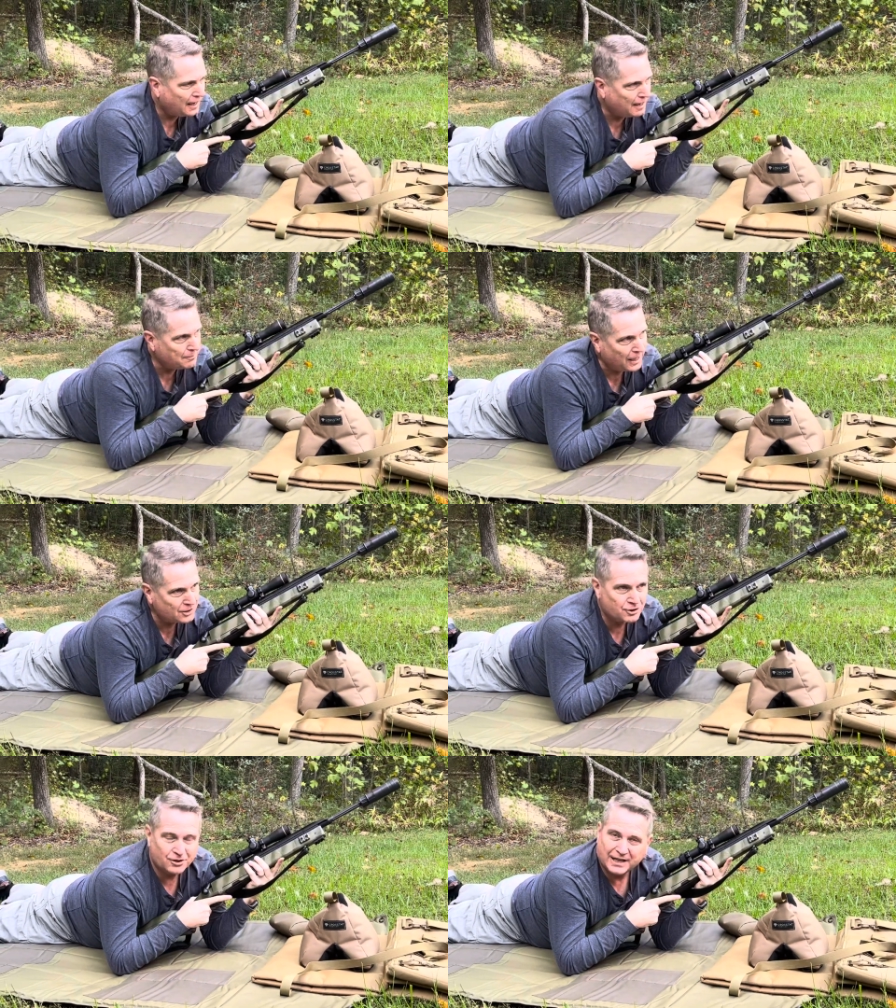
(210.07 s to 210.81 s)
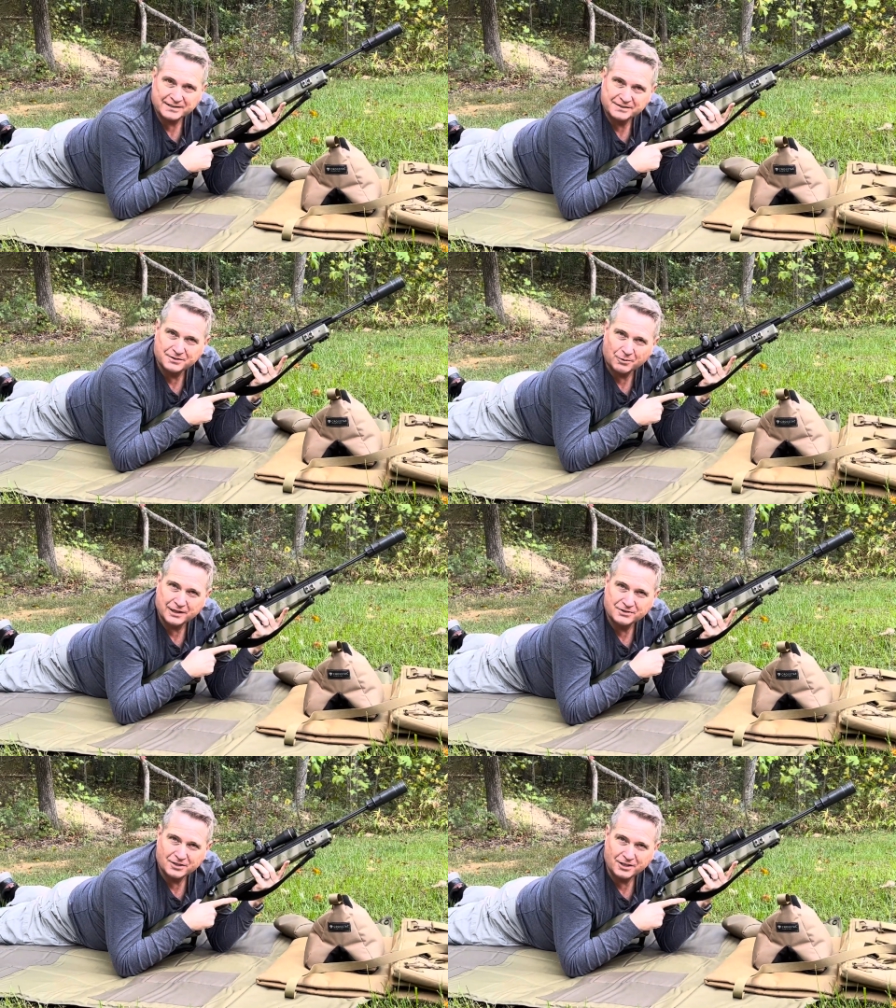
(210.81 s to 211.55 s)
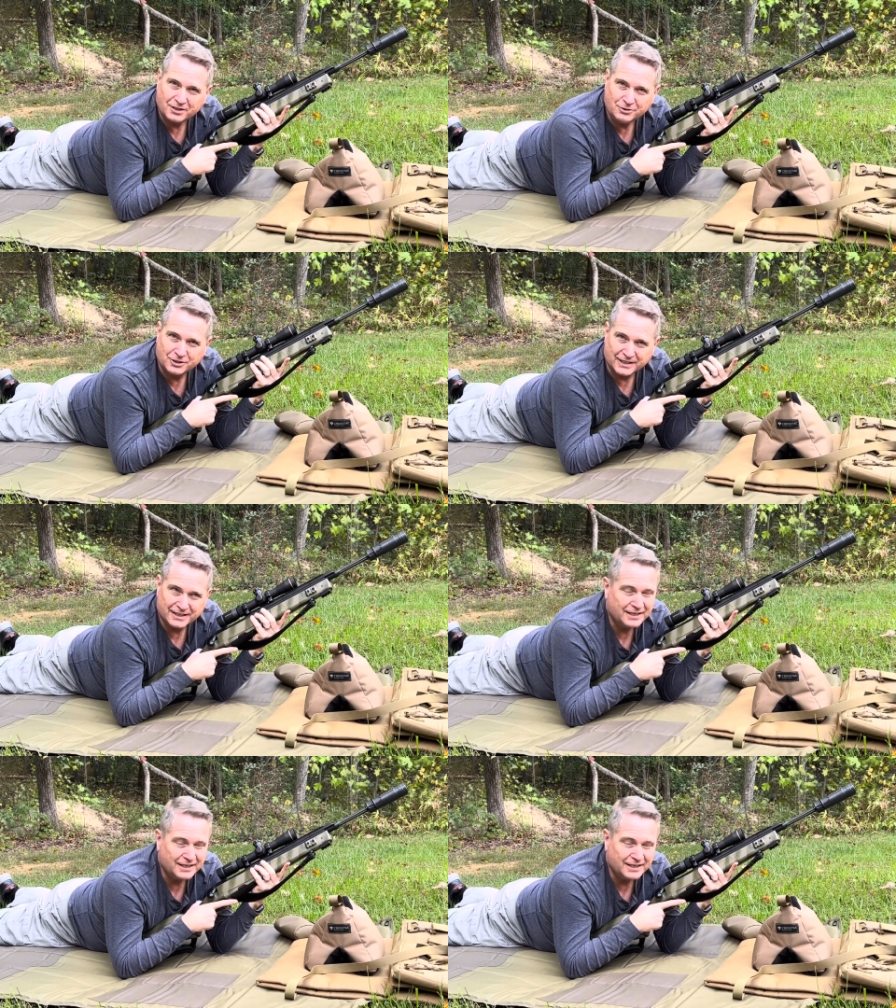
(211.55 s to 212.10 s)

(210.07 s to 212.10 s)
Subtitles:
I'm not sure that's the right solution.